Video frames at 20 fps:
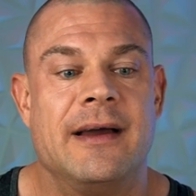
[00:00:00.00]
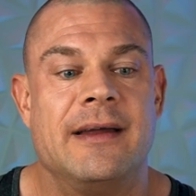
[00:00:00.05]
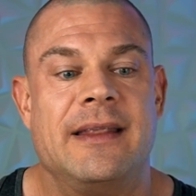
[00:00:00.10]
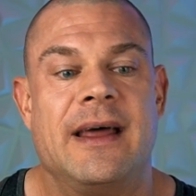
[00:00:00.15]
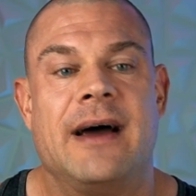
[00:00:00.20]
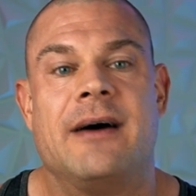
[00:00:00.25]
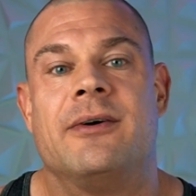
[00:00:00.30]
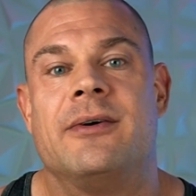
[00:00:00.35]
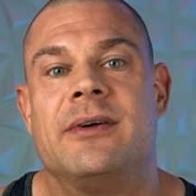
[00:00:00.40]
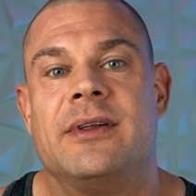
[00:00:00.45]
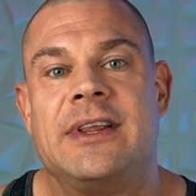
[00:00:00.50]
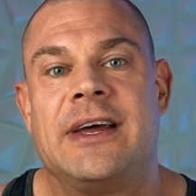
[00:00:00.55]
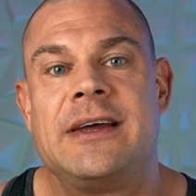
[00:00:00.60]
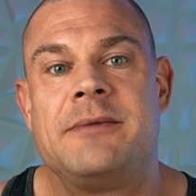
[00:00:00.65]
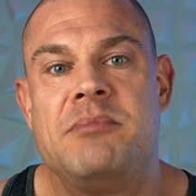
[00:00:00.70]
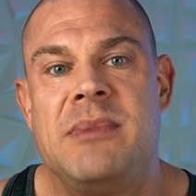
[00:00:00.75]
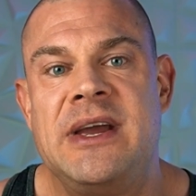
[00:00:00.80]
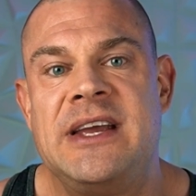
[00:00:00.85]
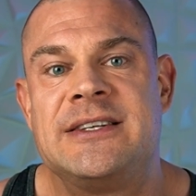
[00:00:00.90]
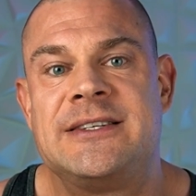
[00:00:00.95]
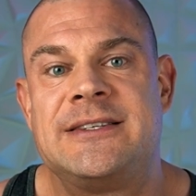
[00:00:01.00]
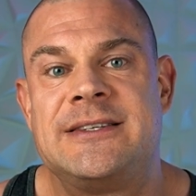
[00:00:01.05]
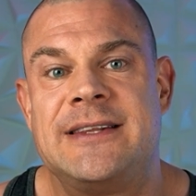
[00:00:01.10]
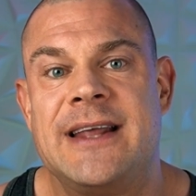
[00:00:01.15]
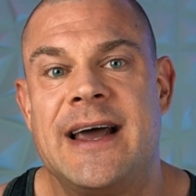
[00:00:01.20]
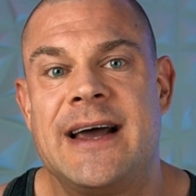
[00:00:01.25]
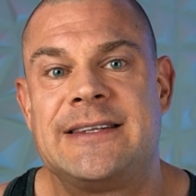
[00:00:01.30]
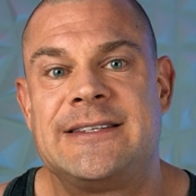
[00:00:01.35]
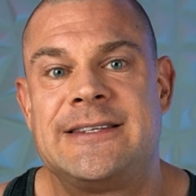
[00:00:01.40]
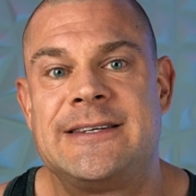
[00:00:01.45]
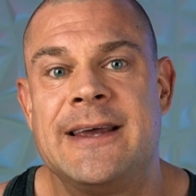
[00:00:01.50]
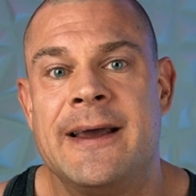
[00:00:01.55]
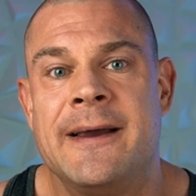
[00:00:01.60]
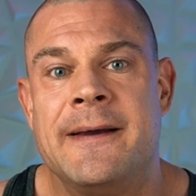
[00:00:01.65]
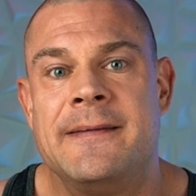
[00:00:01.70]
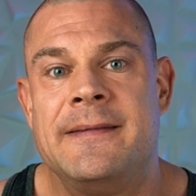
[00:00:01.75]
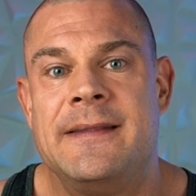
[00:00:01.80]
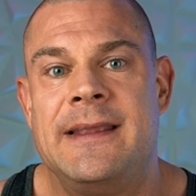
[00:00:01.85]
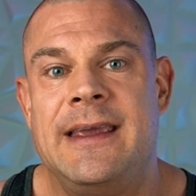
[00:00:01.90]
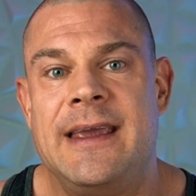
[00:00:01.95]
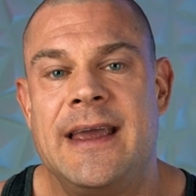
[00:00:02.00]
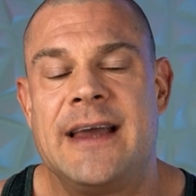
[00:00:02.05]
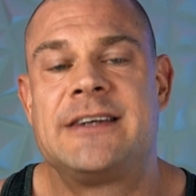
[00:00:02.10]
Now, that means that the